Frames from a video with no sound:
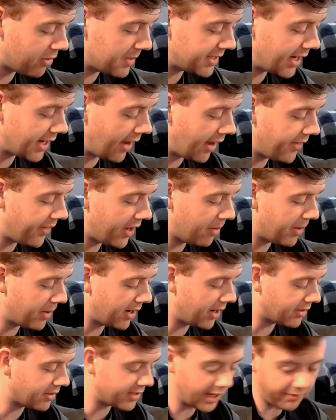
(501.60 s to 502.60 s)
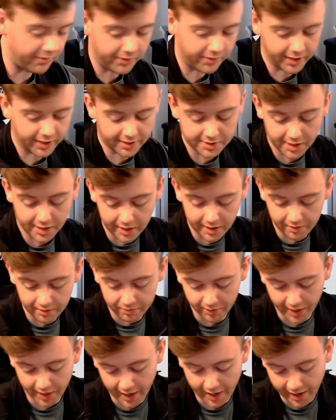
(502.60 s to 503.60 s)
a 10 there. But I was definitely excited
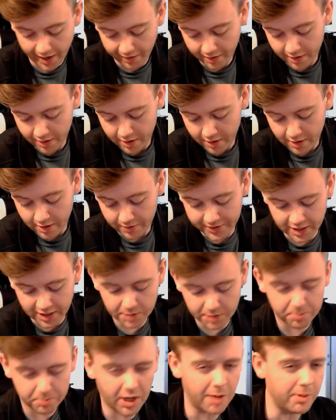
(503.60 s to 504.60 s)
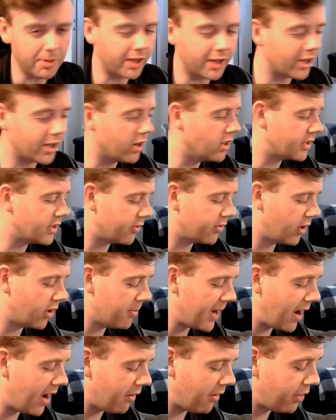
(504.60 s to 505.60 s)
for that. This probably goes for
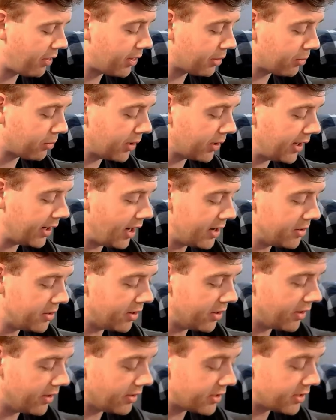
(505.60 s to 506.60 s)
about $300